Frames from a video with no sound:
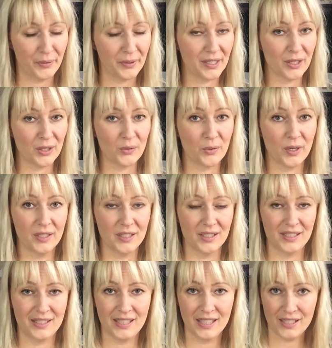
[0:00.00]
You can create
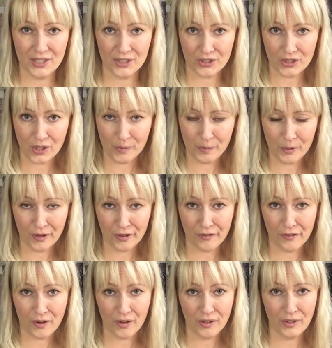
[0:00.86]
a digital
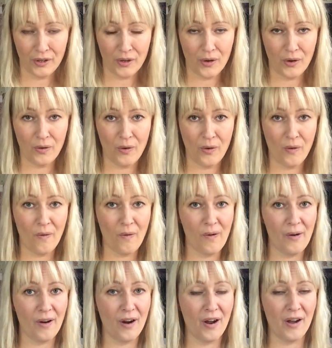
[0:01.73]
portfolio or